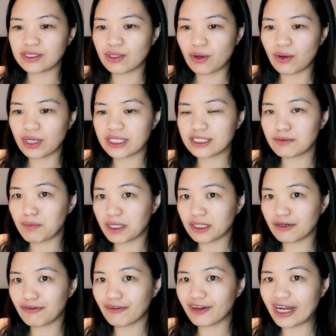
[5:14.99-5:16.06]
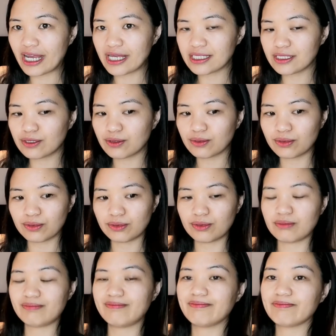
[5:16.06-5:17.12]
So it's better for us to
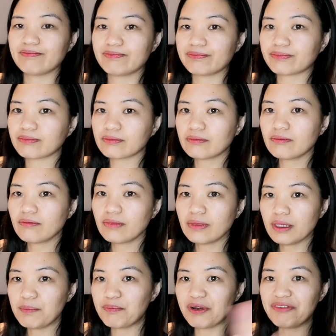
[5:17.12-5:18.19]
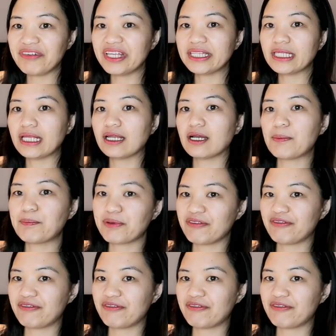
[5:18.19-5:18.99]
prevent talaga,